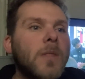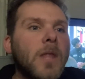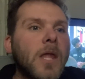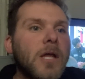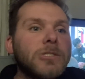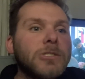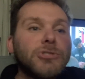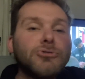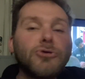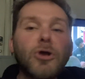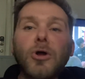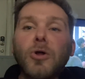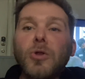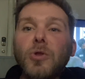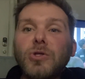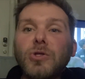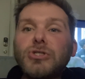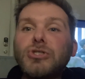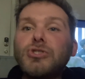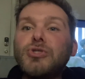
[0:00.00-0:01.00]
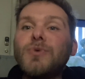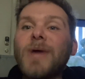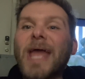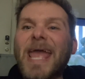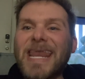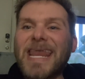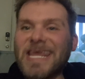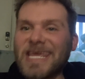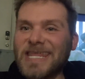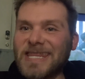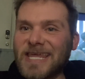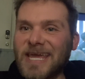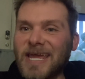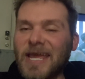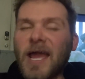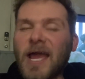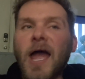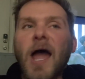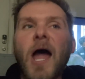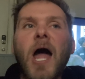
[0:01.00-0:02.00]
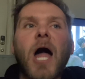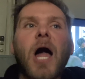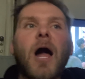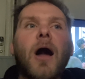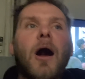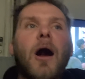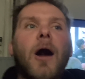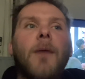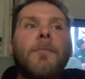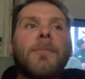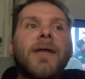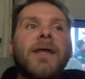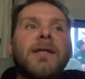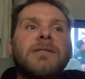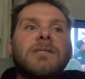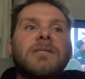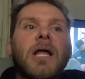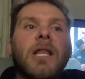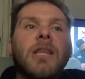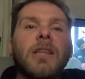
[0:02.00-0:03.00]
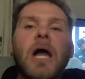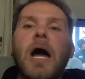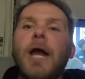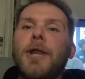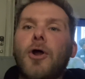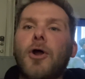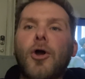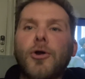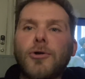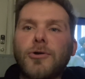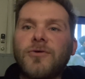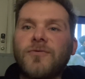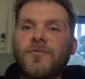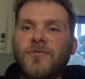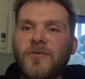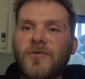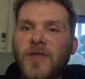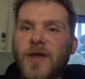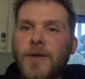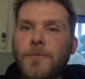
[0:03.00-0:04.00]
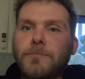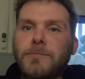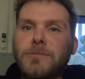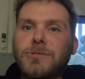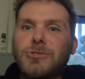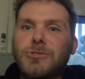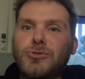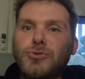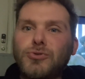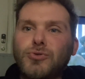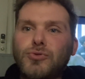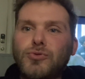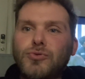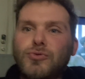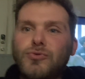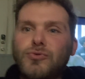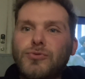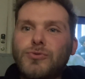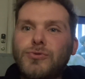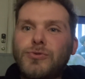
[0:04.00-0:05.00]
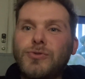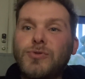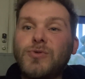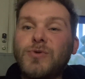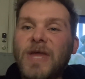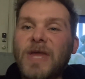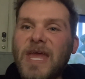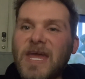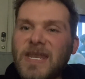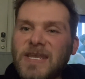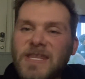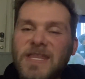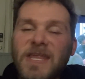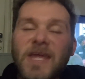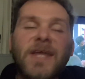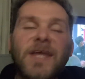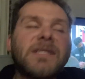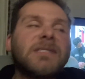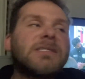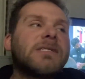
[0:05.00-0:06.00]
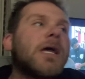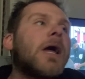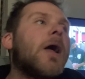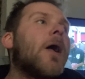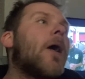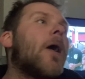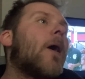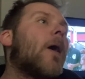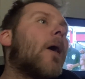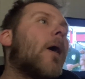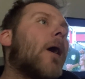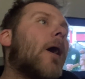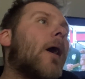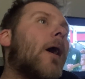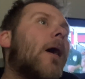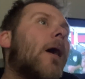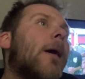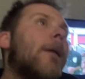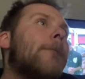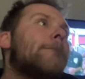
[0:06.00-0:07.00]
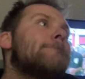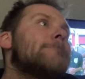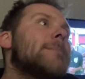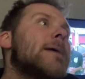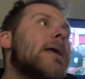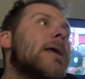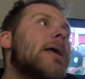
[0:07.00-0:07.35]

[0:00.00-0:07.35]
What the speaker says: struggle to do anything. It's a lot harder for them to get things. And